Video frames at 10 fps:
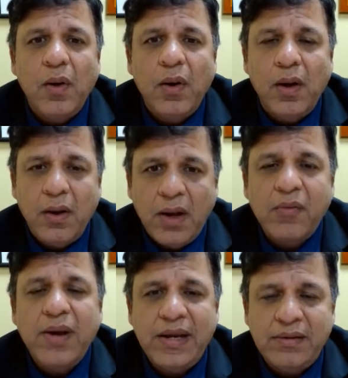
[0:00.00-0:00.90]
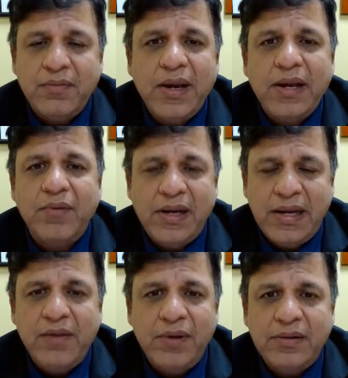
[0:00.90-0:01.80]
a great
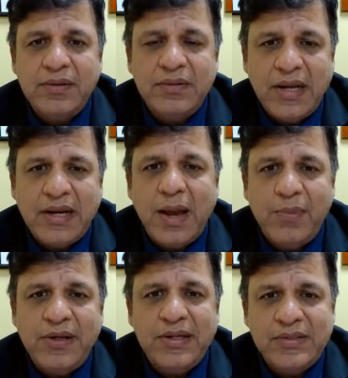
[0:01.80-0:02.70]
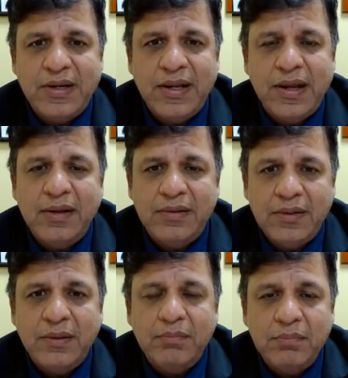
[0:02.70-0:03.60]
event that happened yesterday. And
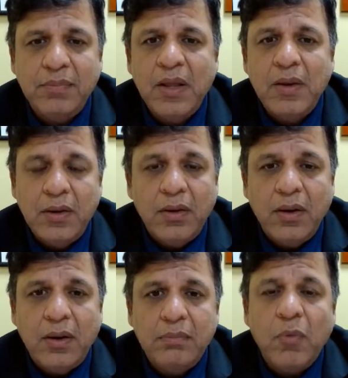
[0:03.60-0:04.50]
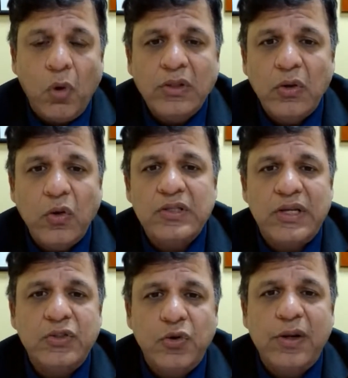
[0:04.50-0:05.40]
all the lawyers
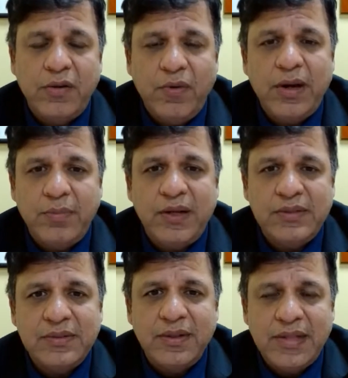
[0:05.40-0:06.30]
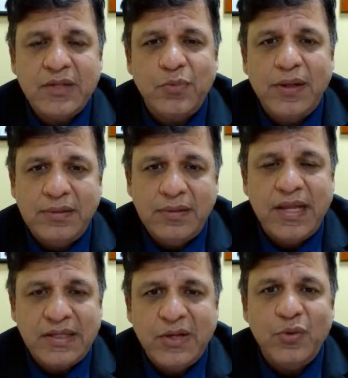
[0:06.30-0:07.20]
enjoyed it very much. That's
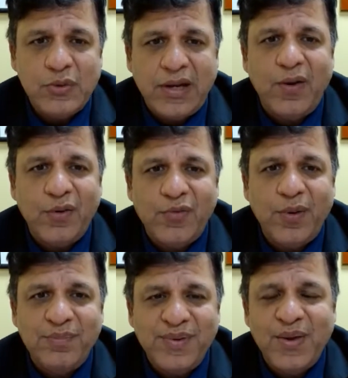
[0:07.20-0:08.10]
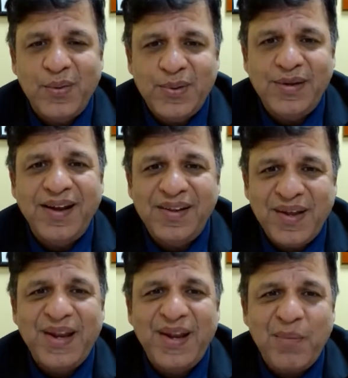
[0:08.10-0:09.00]
the news I got from the
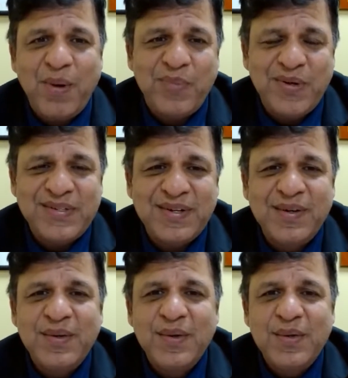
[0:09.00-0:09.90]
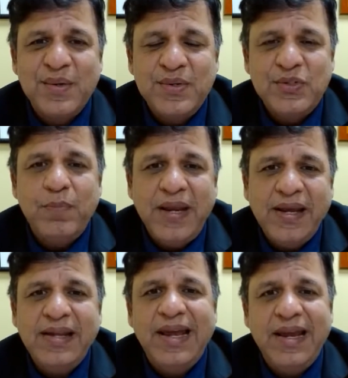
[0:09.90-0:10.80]
AILA members. So being
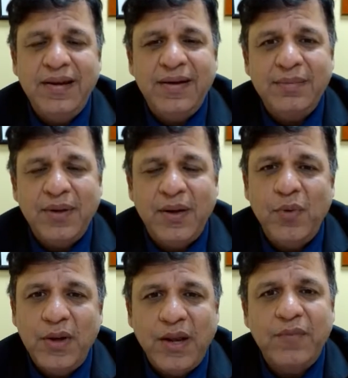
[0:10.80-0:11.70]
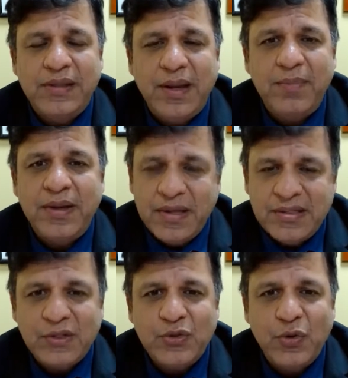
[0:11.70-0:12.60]
in AILA, working with them
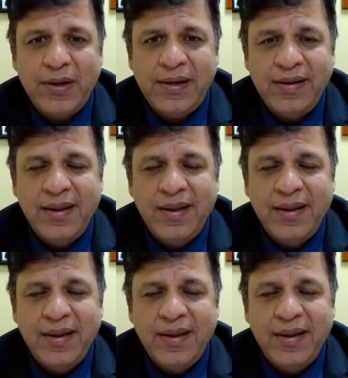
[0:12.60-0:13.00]
is a joy.